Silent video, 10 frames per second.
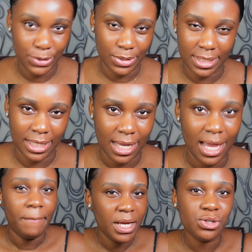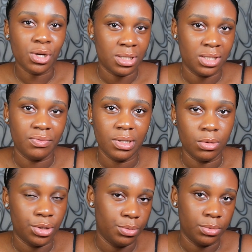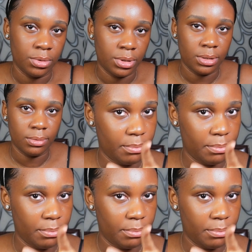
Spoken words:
to say. Make sure it is really what you want.